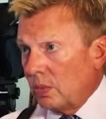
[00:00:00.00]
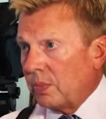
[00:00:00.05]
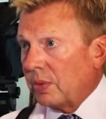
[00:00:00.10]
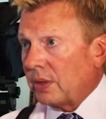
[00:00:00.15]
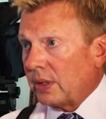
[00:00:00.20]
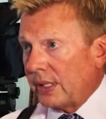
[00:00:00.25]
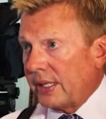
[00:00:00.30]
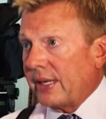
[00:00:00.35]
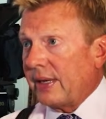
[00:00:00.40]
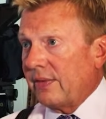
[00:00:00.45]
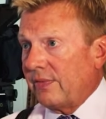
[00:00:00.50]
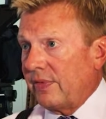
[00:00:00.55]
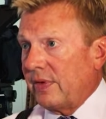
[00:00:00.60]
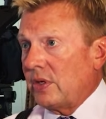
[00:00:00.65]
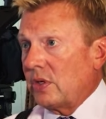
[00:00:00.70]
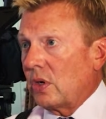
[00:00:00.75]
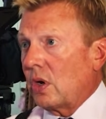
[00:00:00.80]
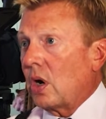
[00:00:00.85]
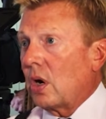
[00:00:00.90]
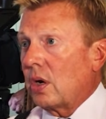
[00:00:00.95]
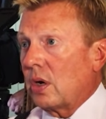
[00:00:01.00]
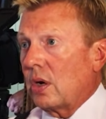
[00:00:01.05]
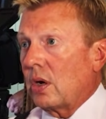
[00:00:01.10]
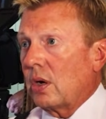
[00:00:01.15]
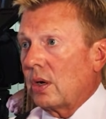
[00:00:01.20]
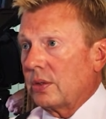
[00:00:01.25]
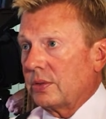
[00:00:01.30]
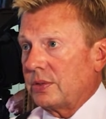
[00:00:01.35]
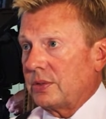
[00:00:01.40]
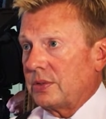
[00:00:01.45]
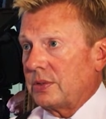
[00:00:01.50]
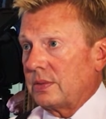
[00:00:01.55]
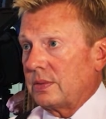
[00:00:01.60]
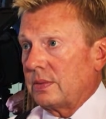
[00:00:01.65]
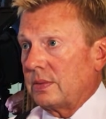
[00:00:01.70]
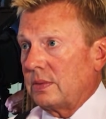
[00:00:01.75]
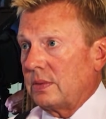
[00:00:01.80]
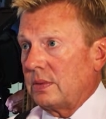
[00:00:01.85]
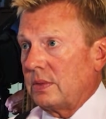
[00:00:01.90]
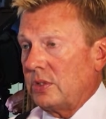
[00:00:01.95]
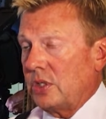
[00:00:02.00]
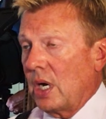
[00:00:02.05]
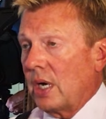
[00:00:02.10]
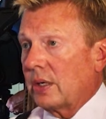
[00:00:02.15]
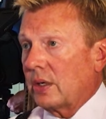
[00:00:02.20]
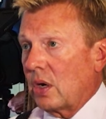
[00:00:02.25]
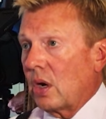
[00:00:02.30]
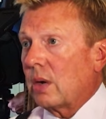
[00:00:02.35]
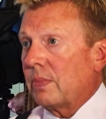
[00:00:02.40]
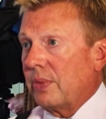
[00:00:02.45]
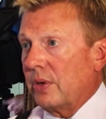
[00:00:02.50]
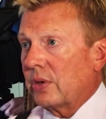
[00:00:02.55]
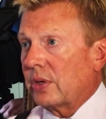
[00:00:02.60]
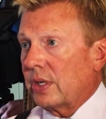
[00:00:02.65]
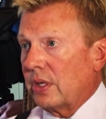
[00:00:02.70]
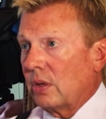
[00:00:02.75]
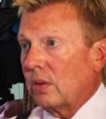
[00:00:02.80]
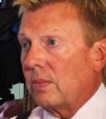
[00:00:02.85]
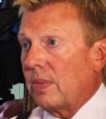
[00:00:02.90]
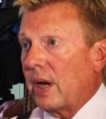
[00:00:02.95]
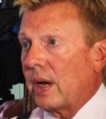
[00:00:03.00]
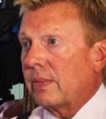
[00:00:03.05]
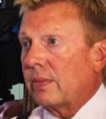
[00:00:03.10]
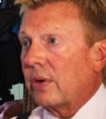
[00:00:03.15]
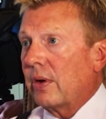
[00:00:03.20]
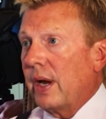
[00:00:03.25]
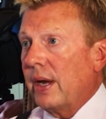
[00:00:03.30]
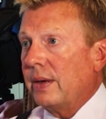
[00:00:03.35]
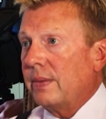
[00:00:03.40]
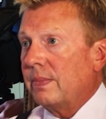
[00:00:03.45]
You believe in your heart of hearts John Carpenter killed Bob